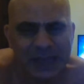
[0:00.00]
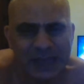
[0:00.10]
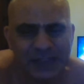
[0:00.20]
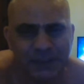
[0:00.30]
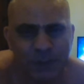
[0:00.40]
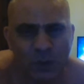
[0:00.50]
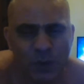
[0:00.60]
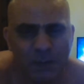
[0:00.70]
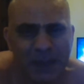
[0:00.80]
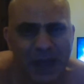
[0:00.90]
it's
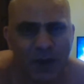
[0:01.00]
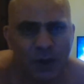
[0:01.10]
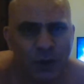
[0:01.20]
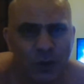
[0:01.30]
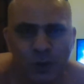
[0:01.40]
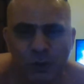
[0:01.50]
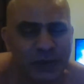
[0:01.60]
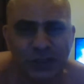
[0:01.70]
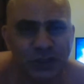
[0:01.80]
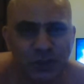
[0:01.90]
all about who
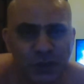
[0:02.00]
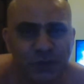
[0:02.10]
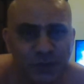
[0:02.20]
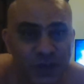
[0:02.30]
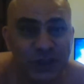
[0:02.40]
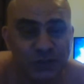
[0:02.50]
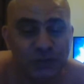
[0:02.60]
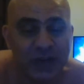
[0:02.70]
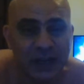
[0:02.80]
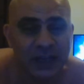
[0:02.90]
gets to choose first,
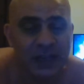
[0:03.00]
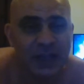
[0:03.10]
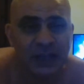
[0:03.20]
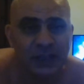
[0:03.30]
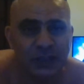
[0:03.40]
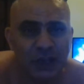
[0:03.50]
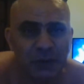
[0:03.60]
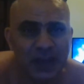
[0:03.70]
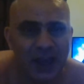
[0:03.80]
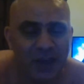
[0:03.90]
really.
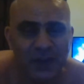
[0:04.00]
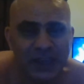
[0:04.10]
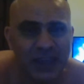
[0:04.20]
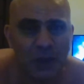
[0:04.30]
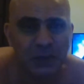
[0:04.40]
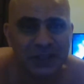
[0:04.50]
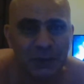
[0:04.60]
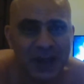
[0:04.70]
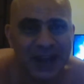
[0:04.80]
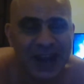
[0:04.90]
So are they going
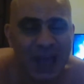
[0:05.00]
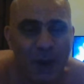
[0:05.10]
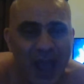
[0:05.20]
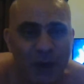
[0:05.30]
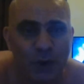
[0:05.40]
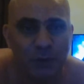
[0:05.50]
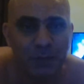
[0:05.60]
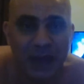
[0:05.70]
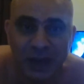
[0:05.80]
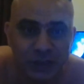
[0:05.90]
to allow
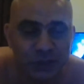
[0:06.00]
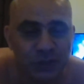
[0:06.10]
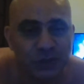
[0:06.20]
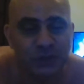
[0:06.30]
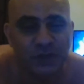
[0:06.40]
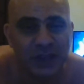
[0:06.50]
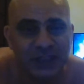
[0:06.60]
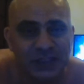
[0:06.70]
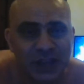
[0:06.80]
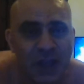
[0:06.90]
Arabella to choose
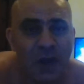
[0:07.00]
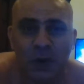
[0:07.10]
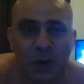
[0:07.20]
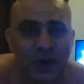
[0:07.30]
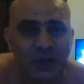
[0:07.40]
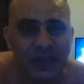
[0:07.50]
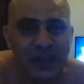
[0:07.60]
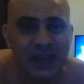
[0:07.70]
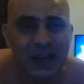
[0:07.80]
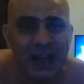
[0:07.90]
first, or are they
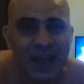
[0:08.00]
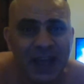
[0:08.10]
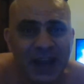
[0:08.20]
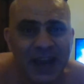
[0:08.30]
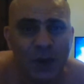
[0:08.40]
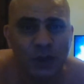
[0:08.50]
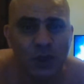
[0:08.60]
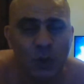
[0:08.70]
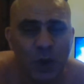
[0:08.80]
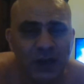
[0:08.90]
going to allow
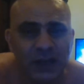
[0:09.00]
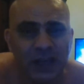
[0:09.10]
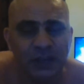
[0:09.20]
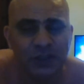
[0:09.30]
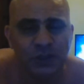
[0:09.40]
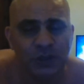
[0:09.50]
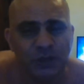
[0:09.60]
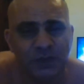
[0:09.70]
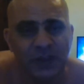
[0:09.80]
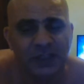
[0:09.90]
Yawande to choose
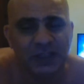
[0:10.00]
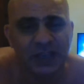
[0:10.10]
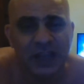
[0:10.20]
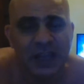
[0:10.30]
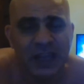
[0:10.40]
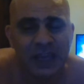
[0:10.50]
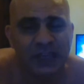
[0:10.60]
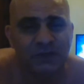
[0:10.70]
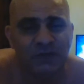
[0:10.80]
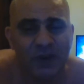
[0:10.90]
first?
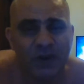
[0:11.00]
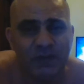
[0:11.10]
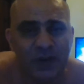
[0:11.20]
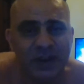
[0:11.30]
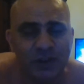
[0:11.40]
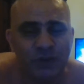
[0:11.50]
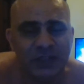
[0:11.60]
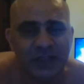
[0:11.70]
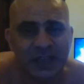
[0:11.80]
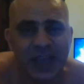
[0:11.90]
It's very, very
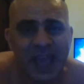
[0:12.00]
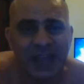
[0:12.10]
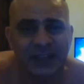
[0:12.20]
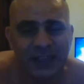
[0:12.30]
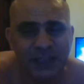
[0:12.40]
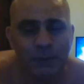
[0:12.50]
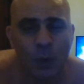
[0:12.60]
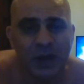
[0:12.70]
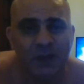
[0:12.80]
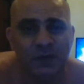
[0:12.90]
interesting. At this
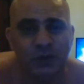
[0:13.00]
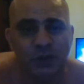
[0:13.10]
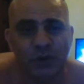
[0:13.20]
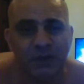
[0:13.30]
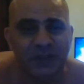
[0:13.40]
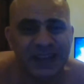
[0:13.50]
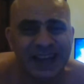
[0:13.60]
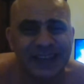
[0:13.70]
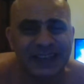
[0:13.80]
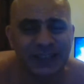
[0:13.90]
point, I feel sorry for
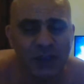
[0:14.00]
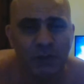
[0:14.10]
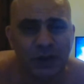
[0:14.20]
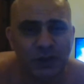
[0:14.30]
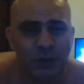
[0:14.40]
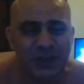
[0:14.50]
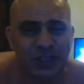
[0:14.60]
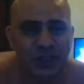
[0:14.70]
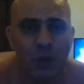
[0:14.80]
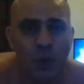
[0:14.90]
Danny so much. I wish
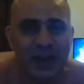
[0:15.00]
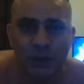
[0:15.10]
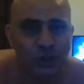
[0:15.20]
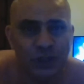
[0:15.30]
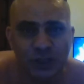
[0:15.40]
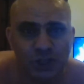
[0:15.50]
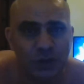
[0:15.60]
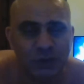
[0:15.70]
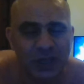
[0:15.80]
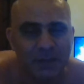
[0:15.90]
someone else could
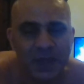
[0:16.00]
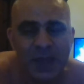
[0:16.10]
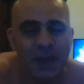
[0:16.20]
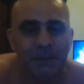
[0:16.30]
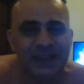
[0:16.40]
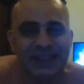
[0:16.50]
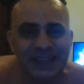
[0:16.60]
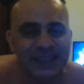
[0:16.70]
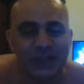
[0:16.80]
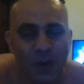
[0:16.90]
choose him. But this
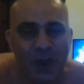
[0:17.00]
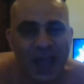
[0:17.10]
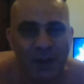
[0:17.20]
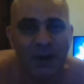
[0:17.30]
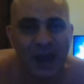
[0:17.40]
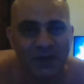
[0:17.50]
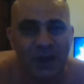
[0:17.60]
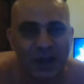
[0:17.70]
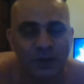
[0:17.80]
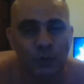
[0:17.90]
is not how Love
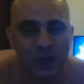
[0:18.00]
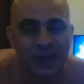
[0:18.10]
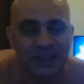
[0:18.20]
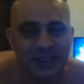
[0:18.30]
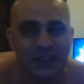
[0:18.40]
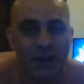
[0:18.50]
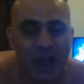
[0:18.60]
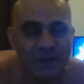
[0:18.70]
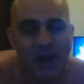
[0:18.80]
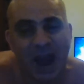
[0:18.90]
Island works. It's
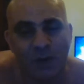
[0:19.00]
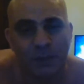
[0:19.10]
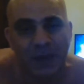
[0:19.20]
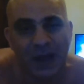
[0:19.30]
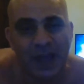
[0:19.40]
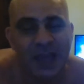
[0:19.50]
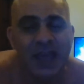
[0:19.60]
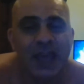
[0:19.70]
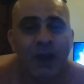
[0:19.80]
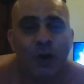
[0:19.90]
either Arabella
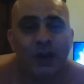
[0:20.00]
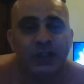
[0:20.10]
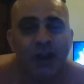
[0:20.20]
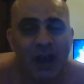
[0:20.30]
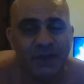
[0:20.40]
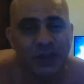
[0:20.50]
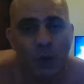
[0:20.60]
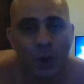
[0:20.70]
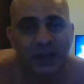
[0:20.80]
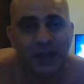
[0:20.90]
or it's either
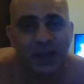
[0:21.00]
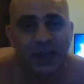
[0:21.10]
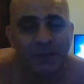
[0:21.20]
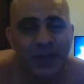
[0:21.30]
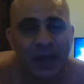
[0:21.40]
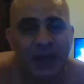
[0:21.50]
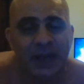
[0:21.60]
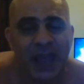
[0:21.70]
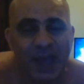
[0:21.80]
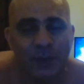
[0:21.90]
Yawande. And
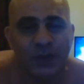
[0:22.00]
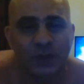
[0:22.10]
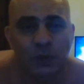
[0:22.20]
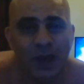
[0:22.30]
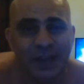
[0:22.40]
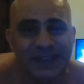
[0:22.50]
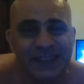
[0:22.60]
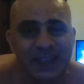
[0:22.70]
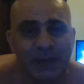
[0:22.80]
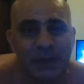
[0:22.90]
how this works is
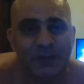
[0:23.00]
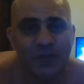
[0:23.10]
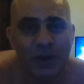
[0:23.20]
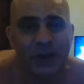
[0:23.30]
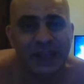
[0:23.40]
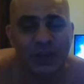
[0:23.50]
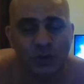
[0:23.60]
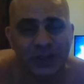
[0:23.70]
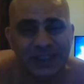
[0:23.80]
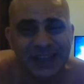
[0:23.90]
going to be very
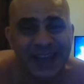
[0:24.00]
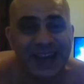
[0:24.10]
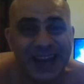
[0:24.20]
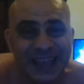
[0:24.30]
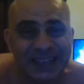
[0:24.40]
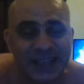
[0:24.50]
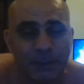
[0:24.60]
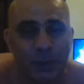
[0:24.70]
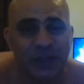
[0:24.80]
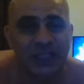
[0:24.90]
interesting unless they
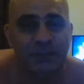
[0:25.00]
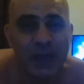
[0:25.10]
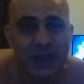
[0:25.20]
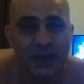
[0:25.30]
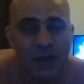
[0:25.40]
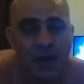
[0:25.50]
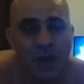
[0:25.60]
put a spin